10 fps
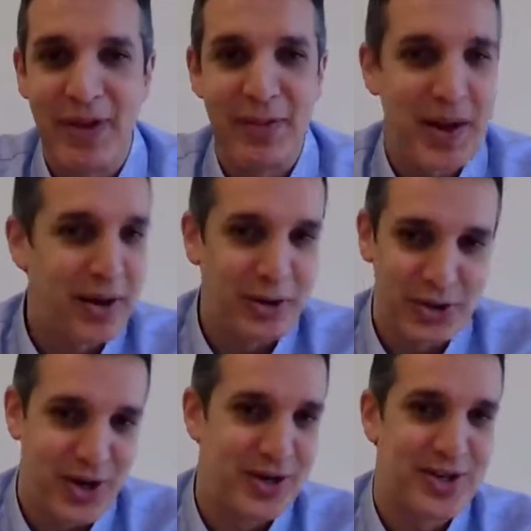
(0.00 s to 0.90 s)
their barrel
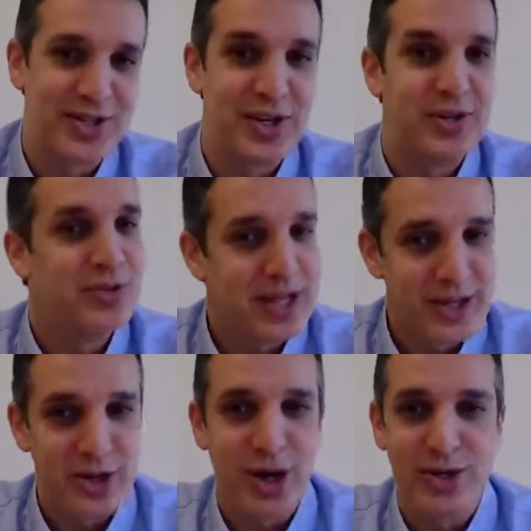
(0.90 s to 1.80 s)
chargers and their
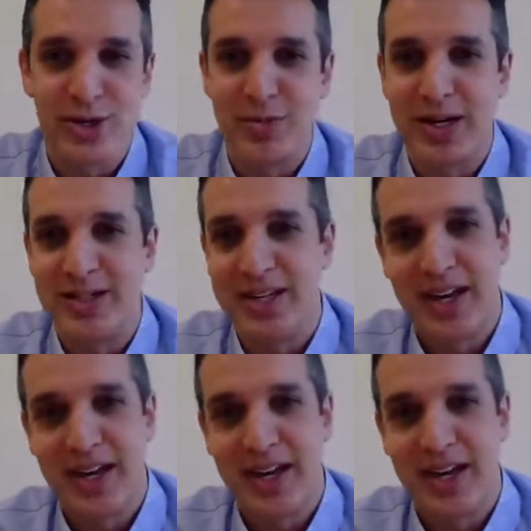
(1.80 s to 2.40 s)
unique chargers because